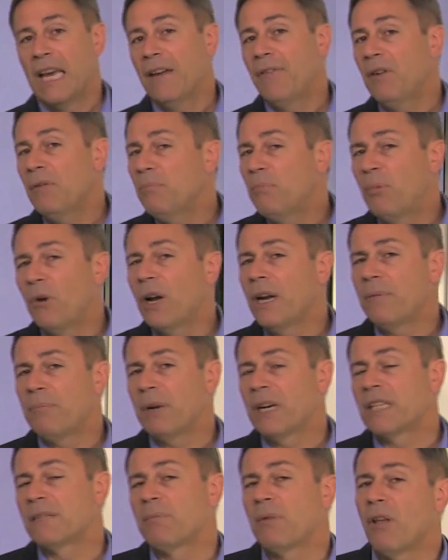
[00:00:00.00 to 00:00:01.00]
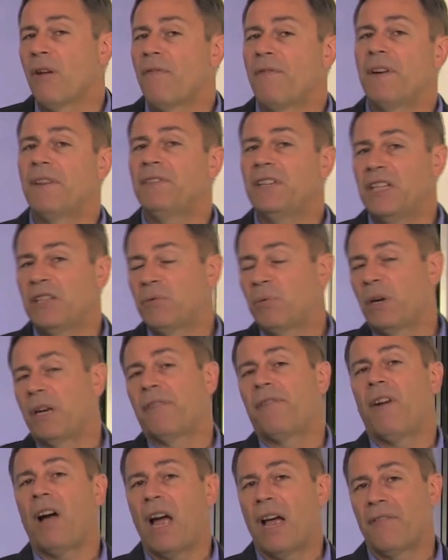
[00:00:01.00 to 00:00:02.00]
If it breaks below
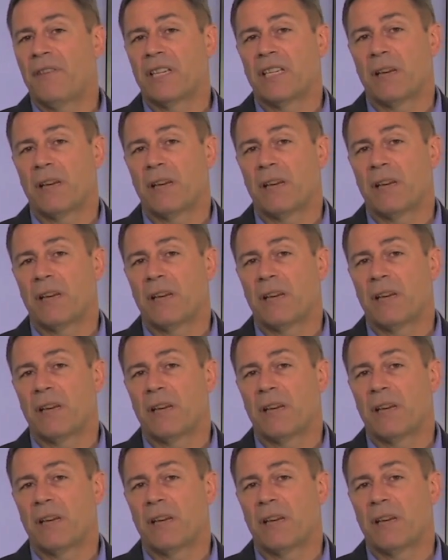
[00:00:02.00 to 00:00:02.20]
1525,